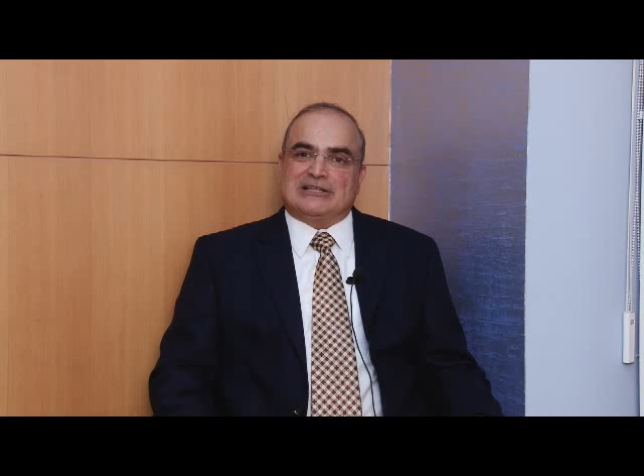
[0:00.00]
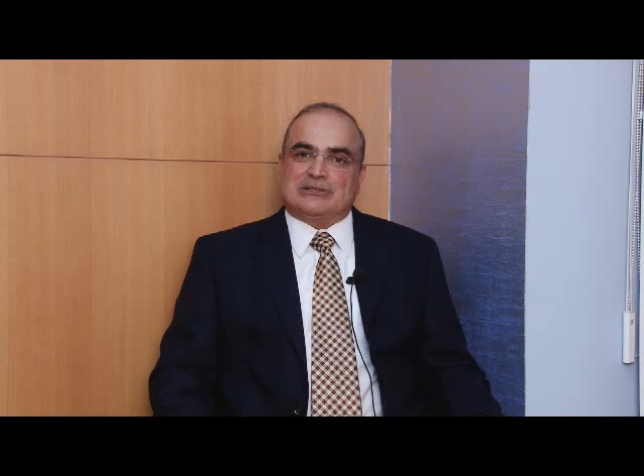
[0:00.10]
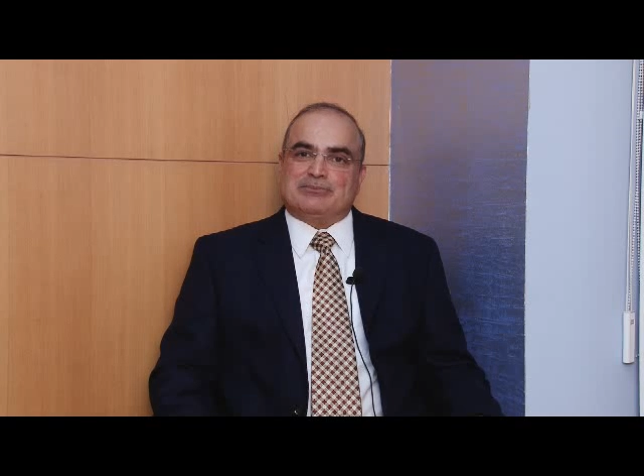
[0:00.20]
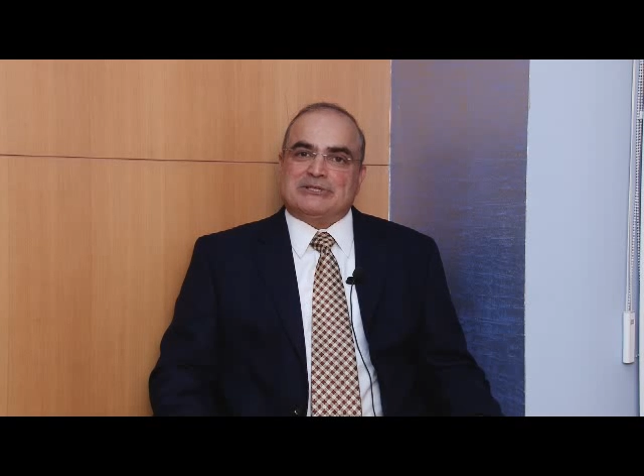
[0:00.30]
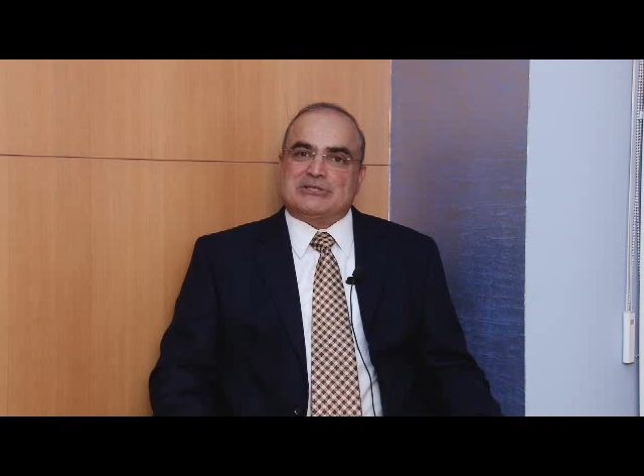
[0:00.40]

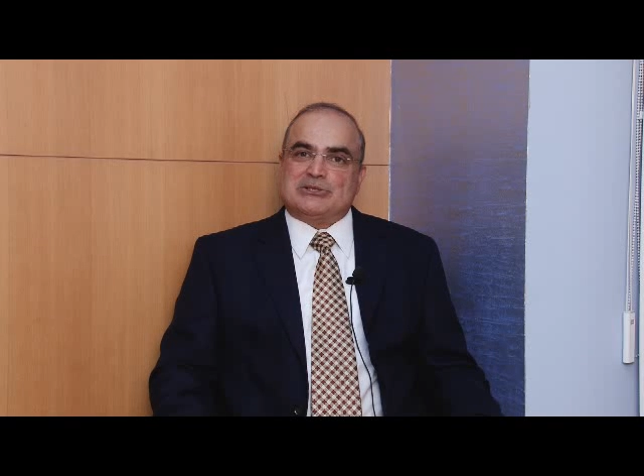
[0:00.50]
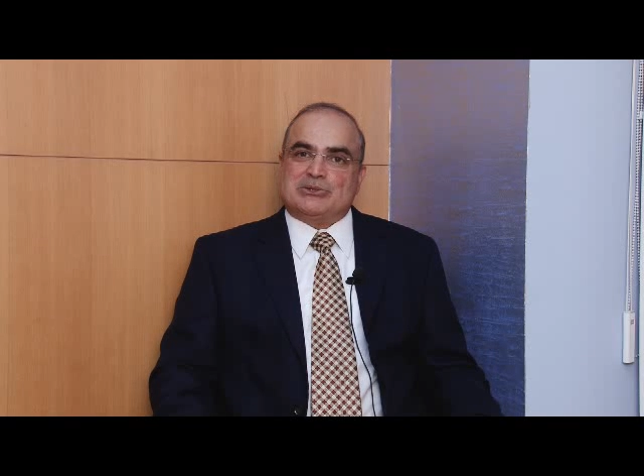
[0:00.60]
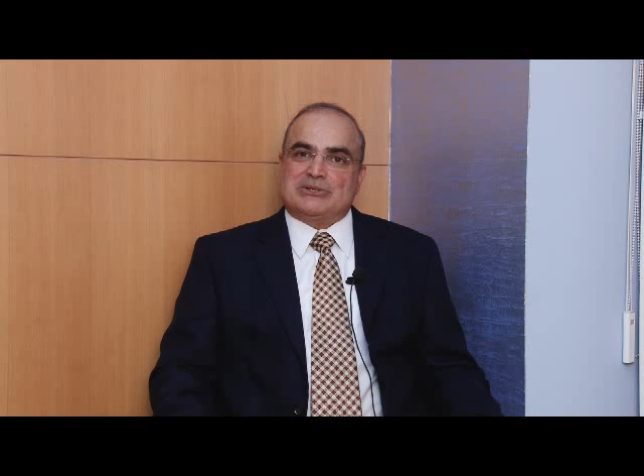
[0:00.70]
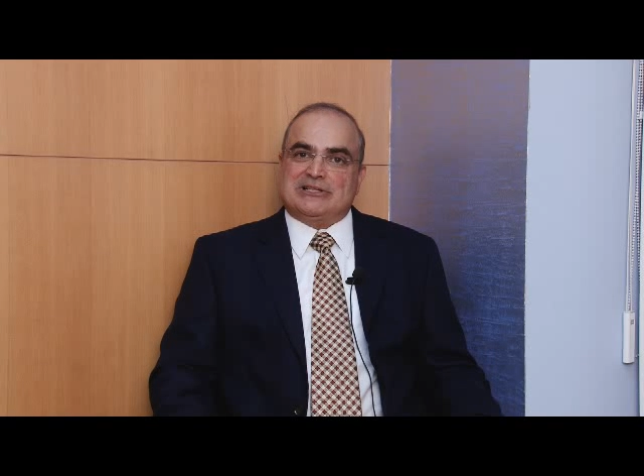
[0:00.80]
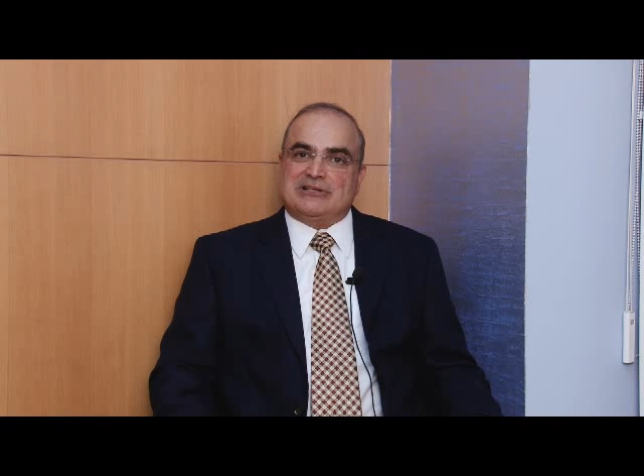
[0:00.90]
to
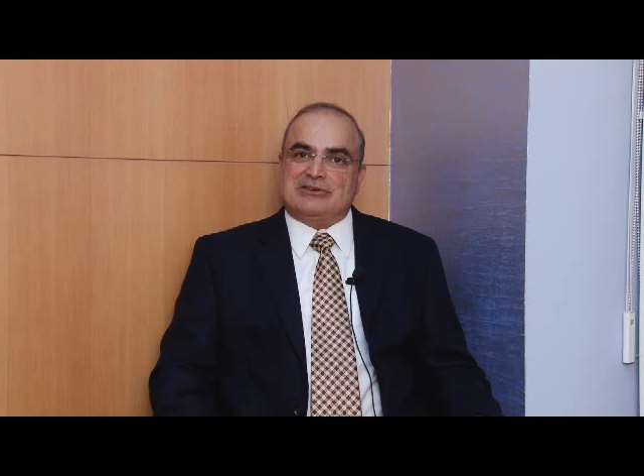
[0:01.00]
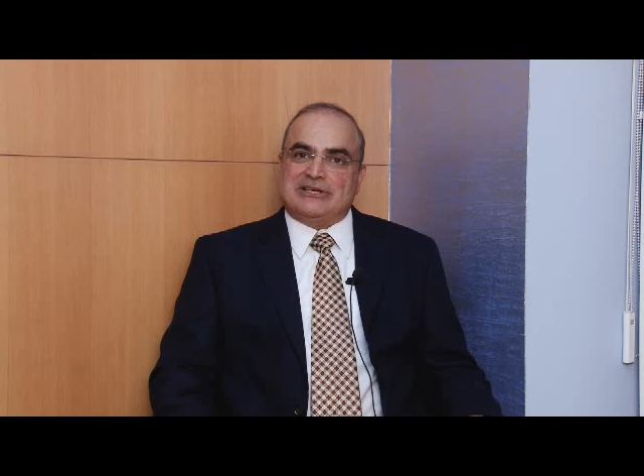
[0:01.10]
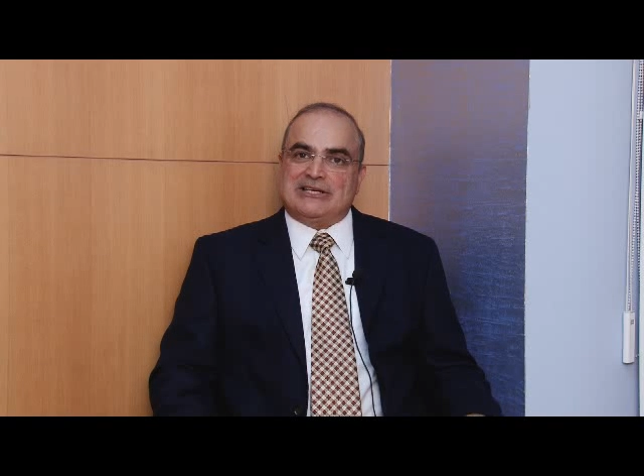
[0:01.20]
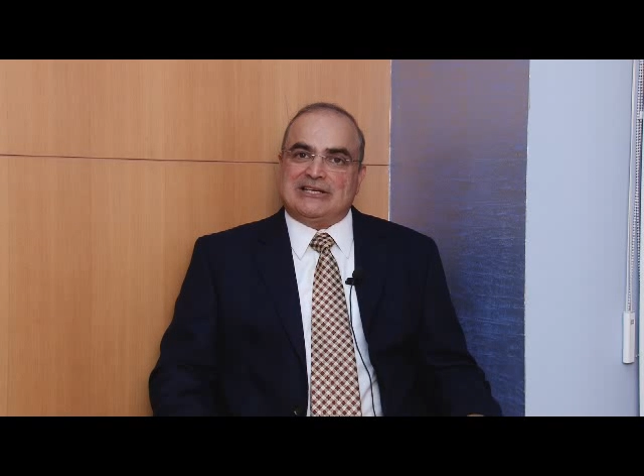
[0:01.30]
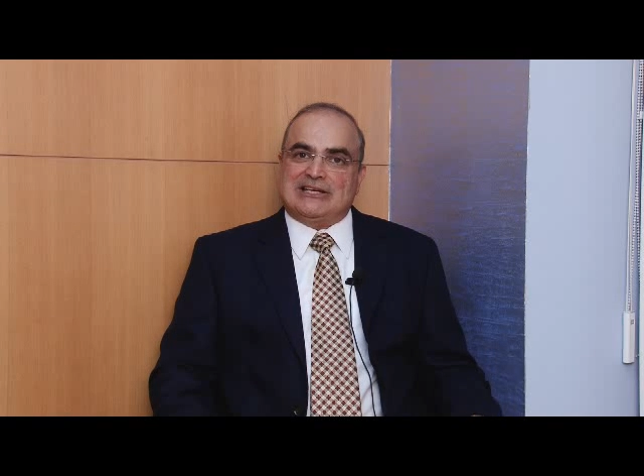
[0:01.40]
pursue a
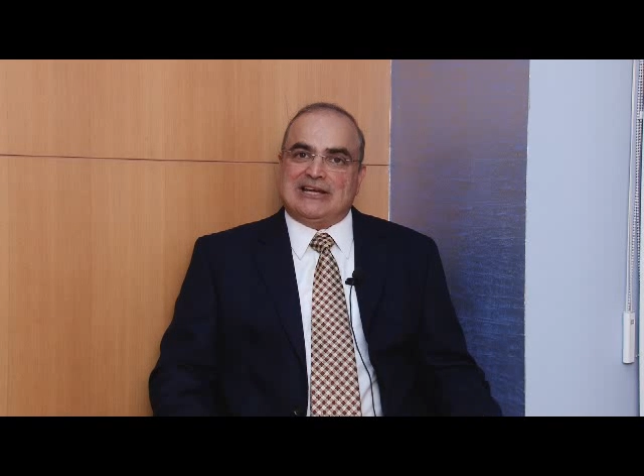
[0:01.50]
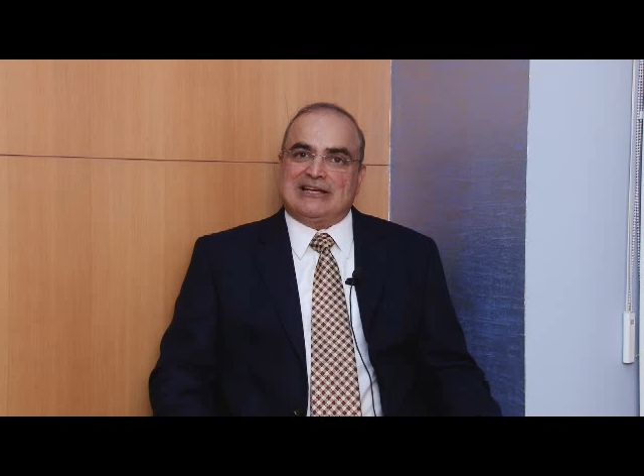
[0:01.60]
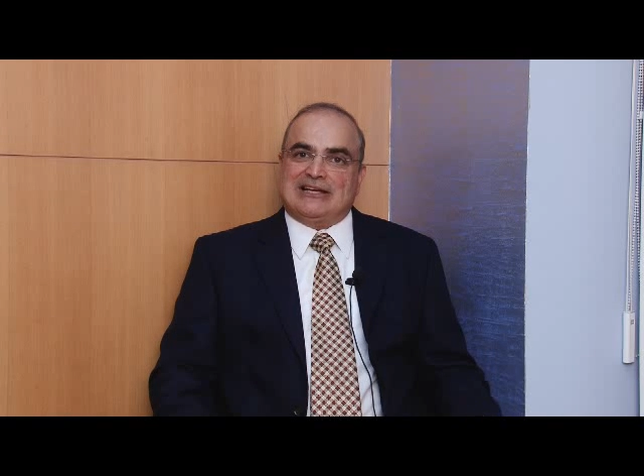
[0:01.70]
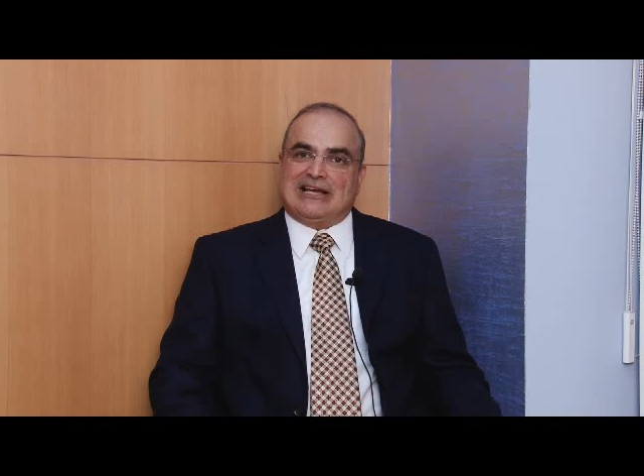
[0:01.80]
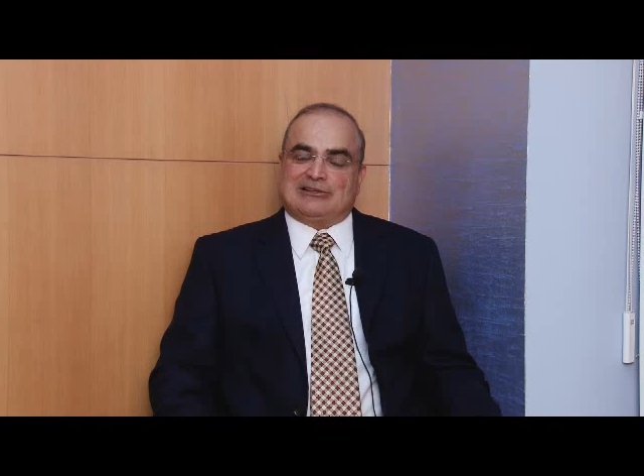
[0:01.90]
degree
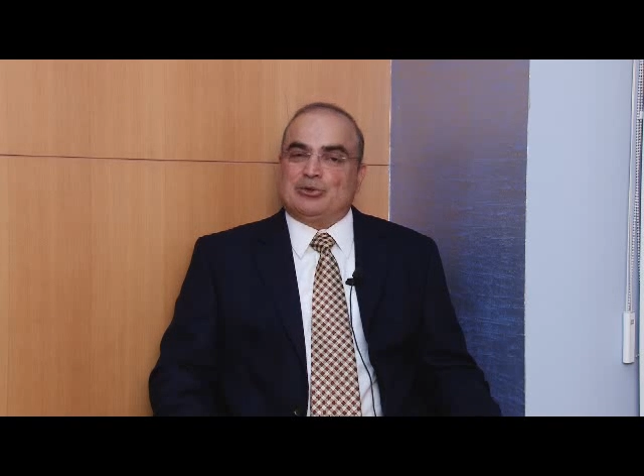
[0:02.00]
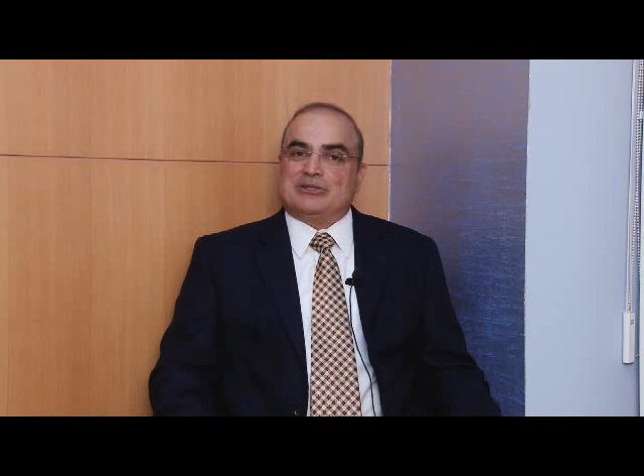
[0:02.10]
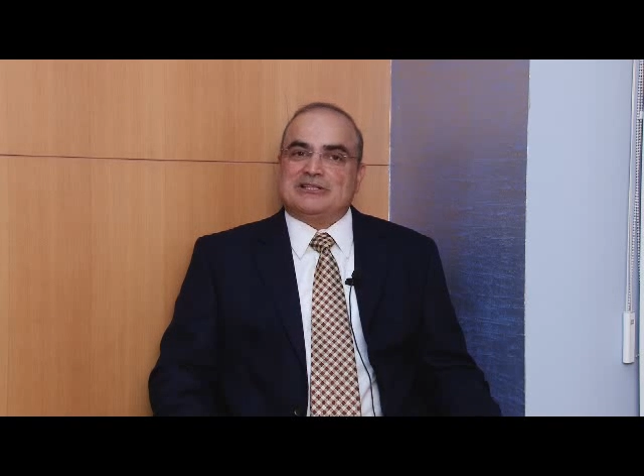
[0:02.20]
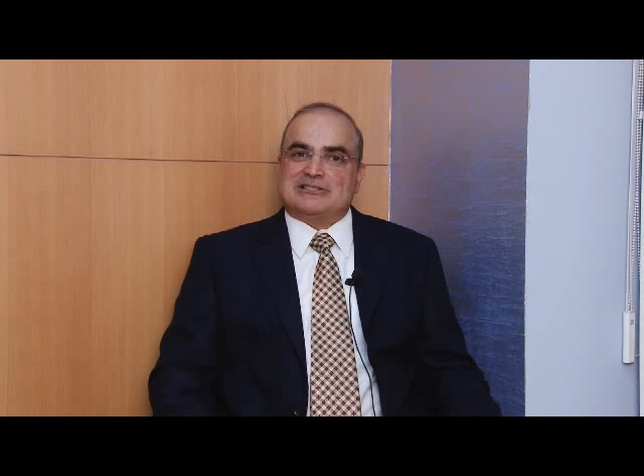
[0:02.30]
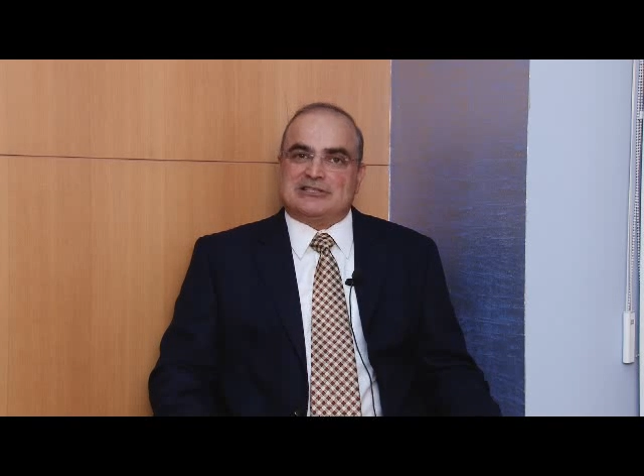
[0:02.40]
at
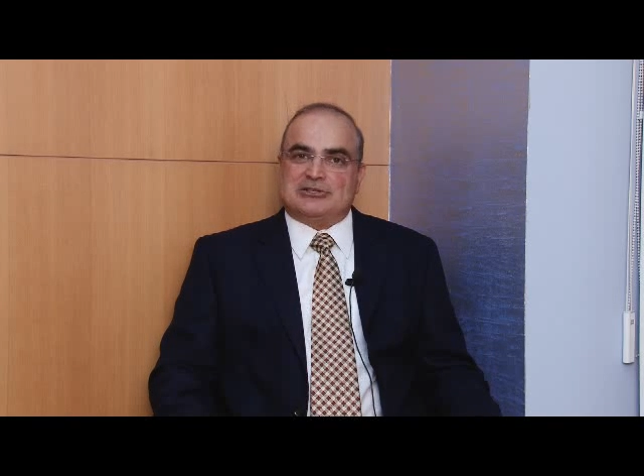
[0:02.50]
Northeastern